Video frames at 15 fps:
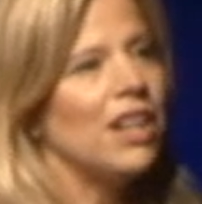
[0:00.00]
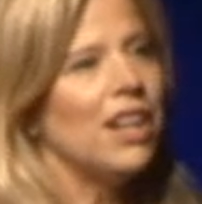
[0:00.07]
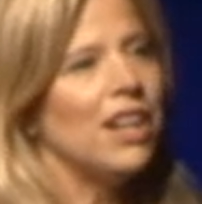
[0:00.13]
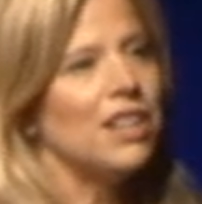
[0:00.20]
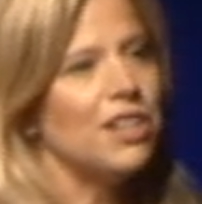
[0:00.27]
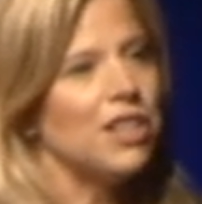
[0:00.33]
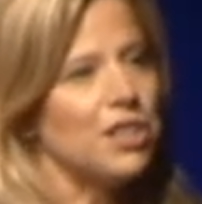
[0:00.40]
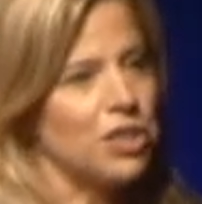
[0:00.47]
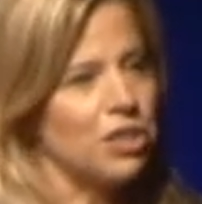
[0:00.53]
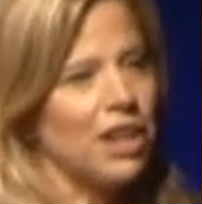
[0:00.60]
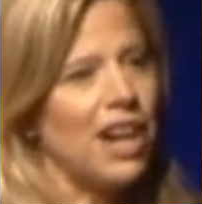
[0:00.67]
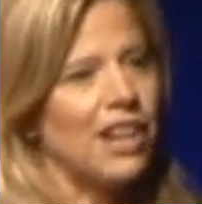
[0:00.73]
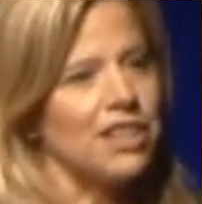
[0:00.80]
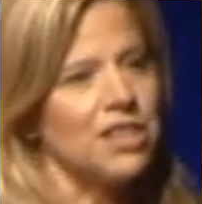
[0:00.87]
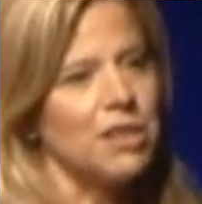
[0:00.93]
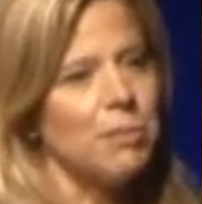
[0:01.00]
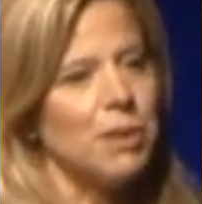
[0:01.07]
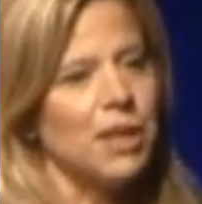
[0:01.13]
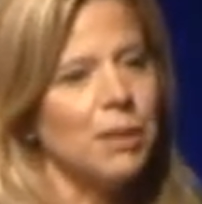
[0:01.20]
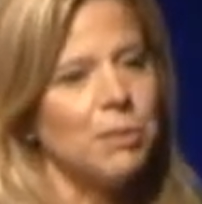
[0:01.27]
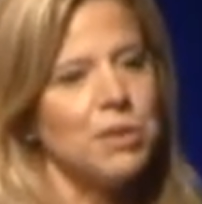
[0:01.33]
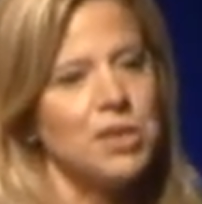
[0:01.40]
and attract to
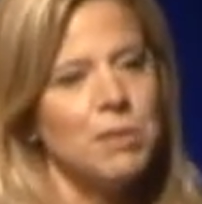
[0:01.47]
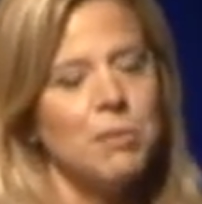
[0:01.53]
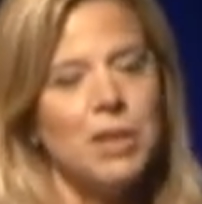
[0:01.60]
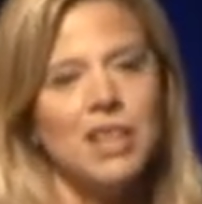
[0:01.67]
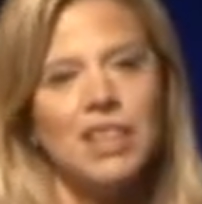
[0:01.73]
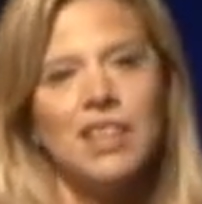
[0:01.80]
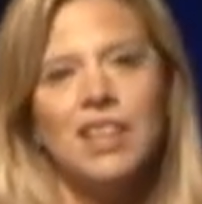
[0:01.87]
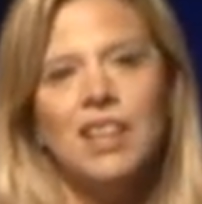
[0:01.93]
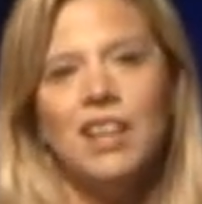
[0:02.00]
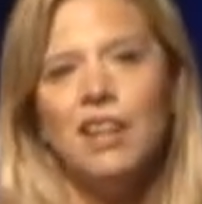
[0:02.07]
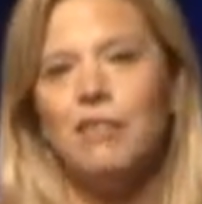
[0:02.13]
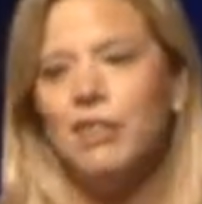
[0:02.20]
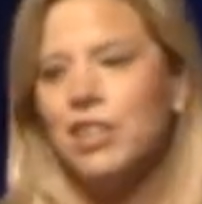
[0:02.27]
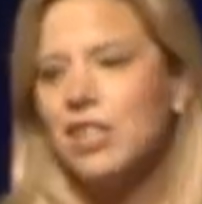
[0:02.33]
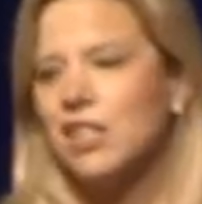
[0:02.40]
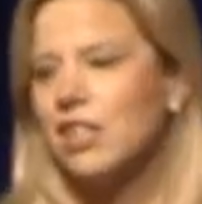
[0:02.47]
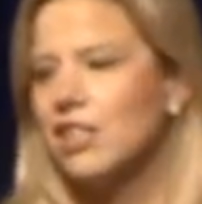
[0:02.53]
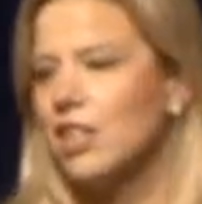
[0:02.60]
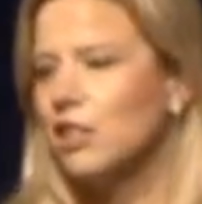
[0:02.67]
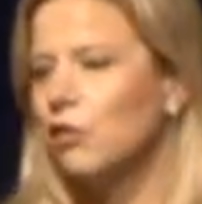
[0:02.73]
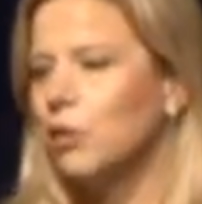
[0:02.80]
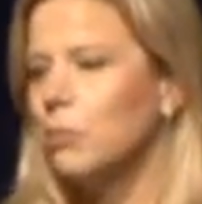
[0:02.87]
be able to make a very
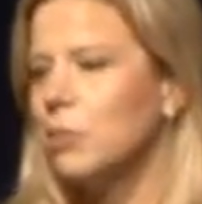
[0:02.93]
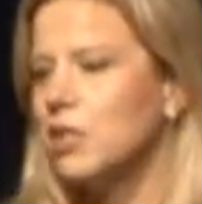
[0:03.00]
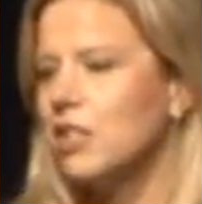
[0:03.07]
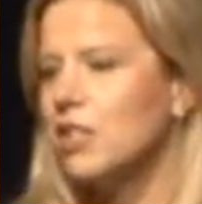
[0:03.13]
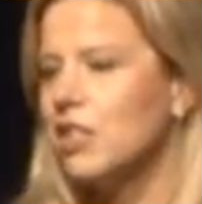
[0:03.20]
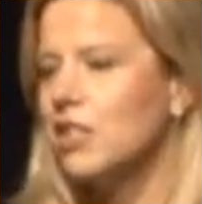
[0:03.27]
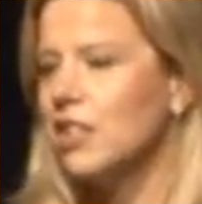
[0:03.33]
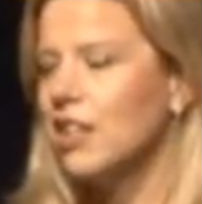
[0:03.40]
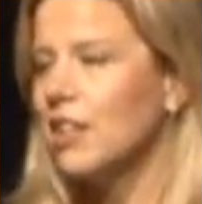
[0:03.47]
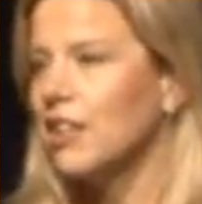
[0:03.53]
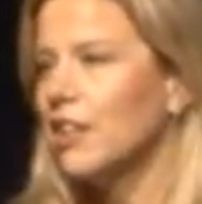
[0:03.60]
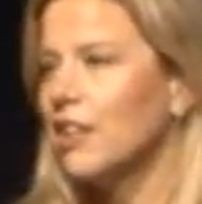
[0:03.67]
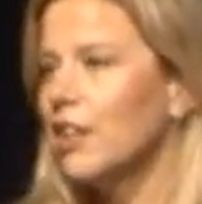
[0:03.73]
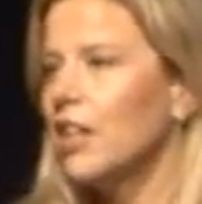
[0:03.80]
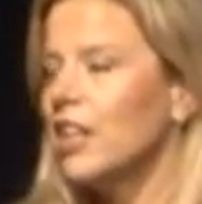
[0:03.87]
successful business there.